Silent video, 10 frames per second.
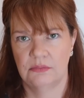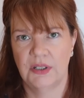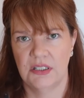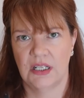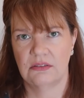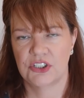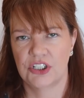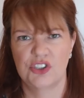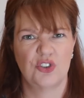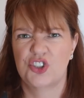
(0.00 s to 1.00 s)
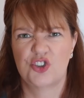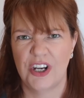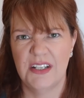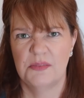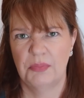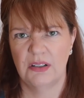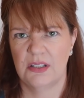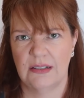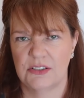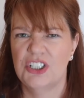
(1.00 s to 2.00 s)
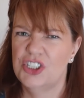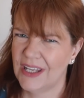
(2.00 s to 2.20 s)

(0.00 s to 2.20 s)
button down skirts or straight button down skirts.